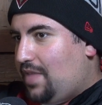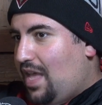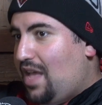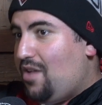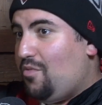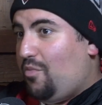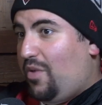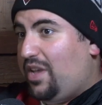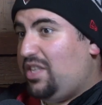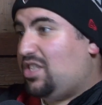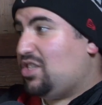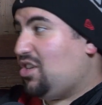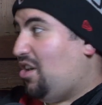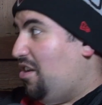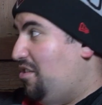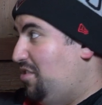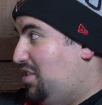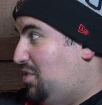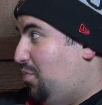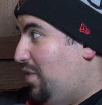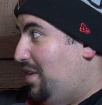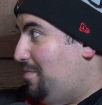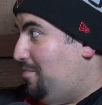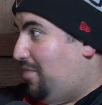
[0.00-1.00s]
that West
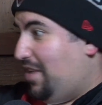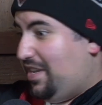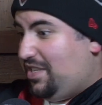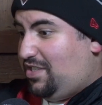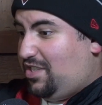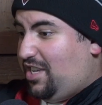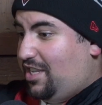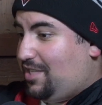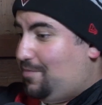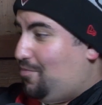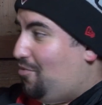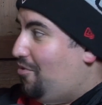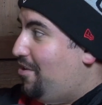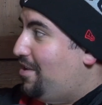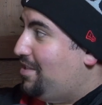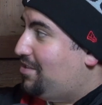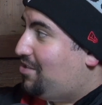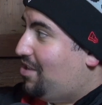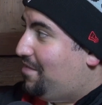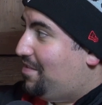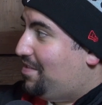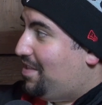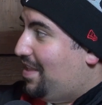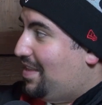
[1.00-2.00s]
Coast win by six
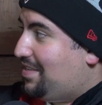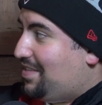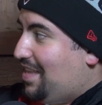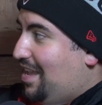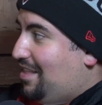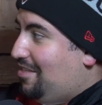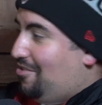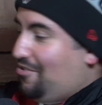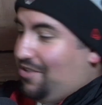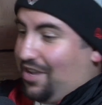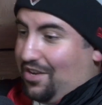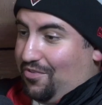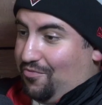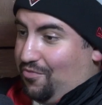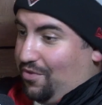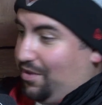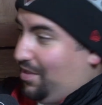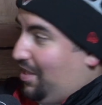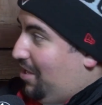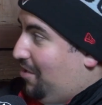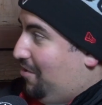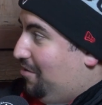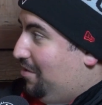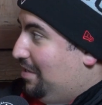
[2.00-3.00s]
points over there is now looking
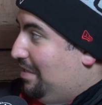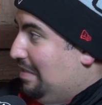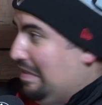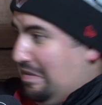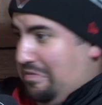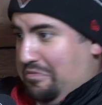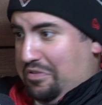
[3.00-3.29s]
really good,